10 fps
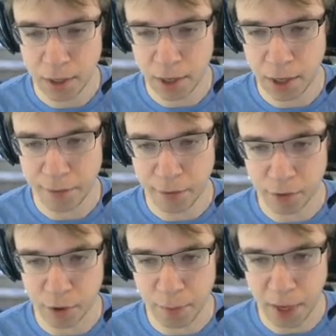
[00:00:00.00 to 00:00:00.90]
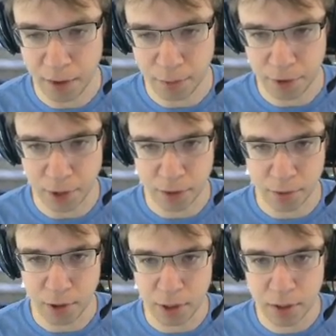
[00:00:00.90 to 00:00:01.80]
If there's a good path, we'll take
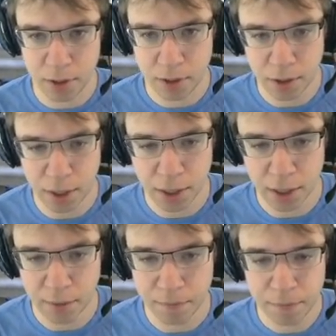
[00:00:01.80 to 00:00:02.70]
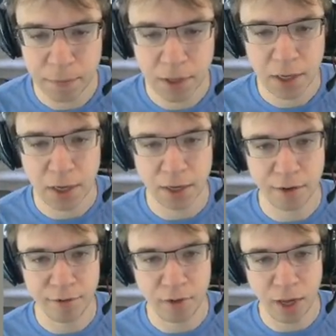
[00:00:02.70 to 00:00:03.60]
3. I
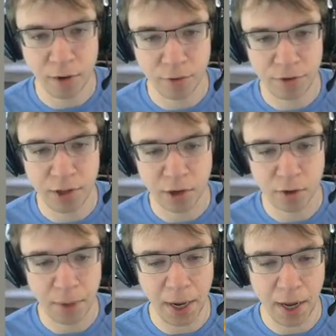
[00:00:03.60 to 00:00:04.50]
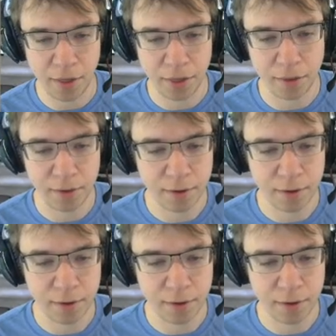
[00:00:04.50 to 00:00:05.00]
don't see a good path.